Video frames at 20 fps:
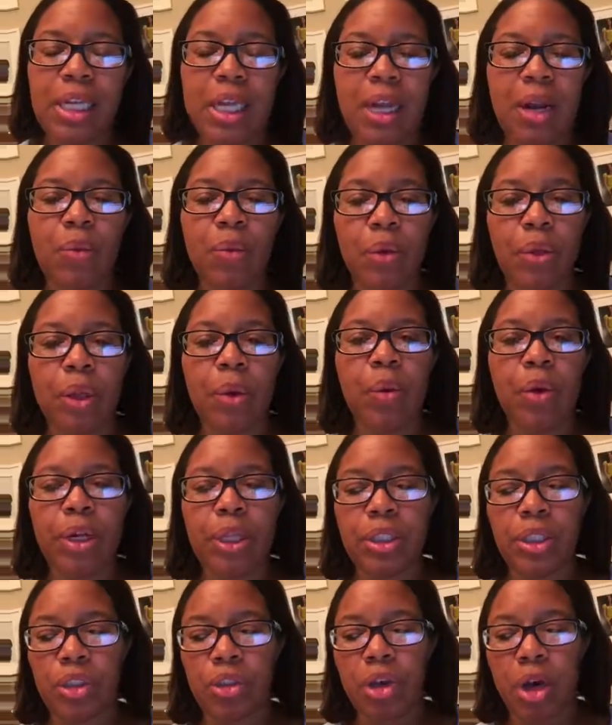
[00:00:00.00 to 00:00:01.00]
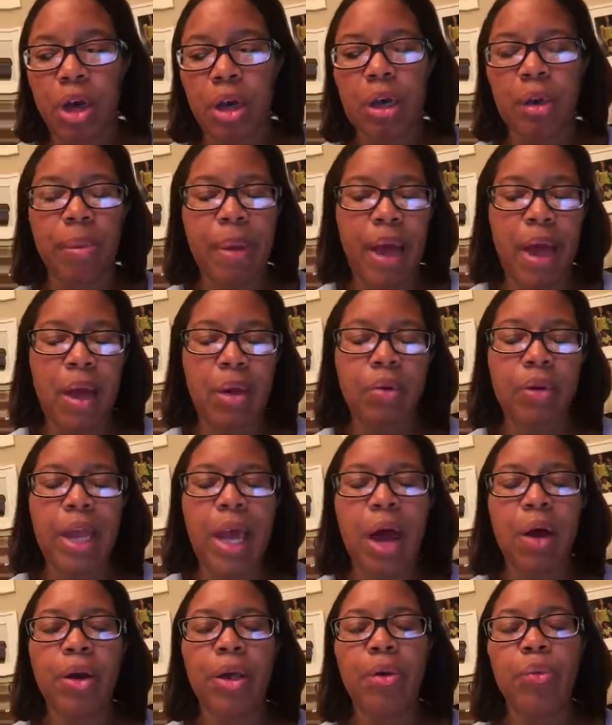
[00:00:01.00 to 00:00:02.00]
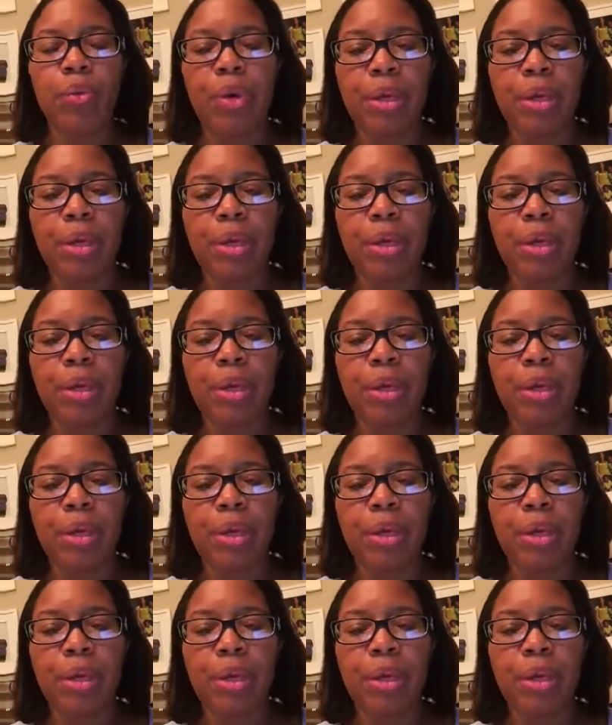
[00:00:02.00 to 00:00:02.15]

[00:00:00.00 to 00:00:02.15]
and I really wanted to talk about how can